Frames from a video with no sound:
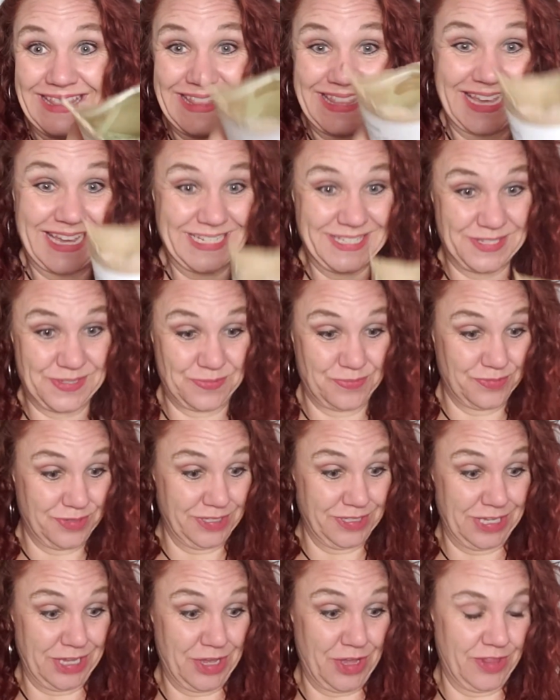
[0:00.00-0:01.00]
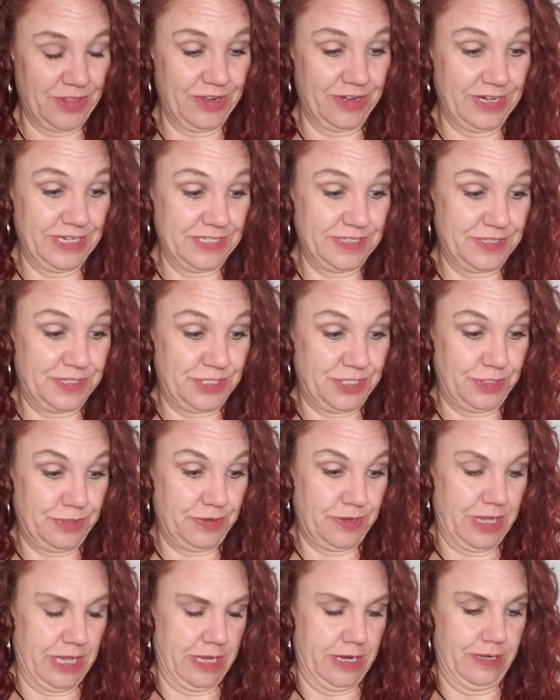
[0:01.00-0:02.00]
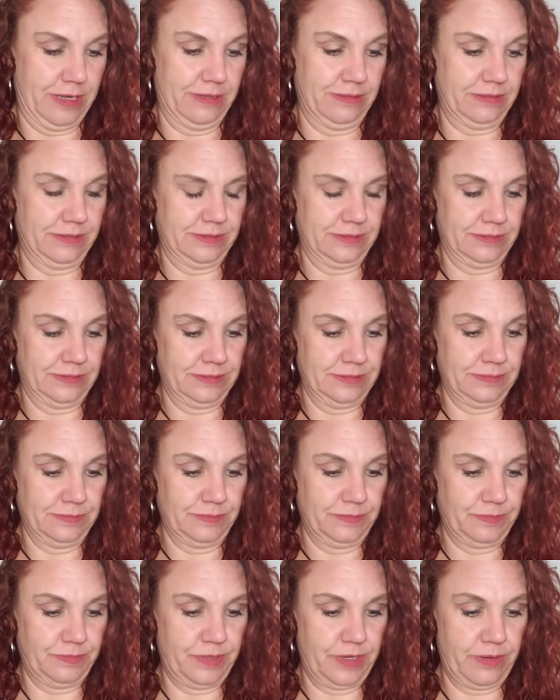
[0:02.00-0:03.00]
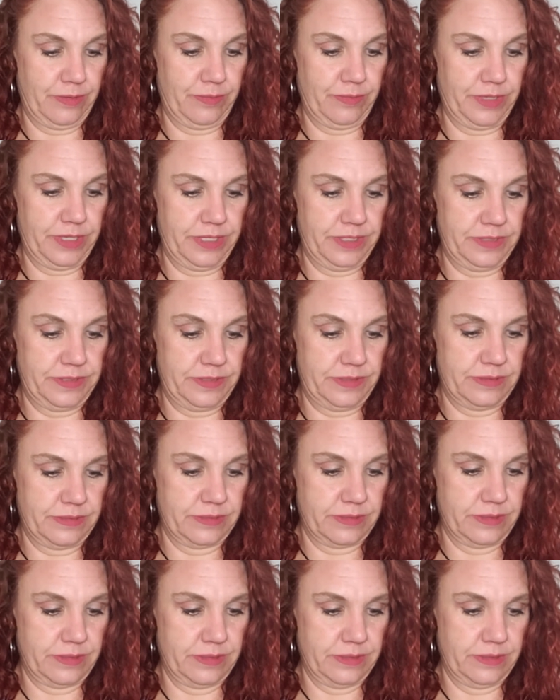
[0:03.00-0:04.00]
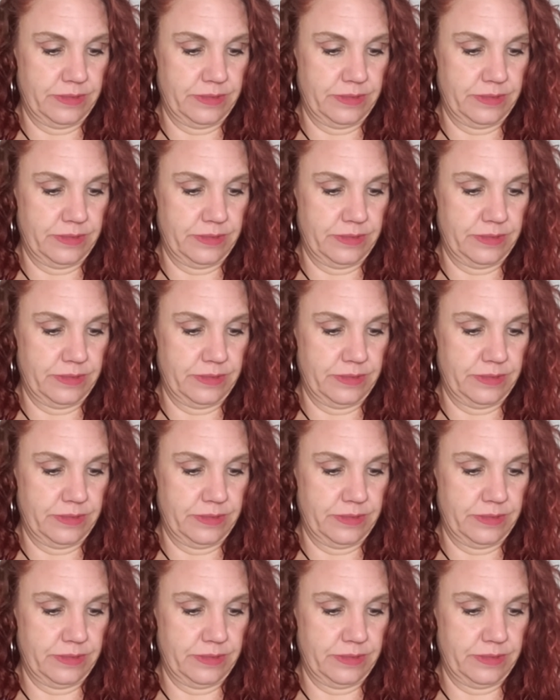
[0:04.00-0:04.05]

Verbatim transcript: That's really all there is to it. What was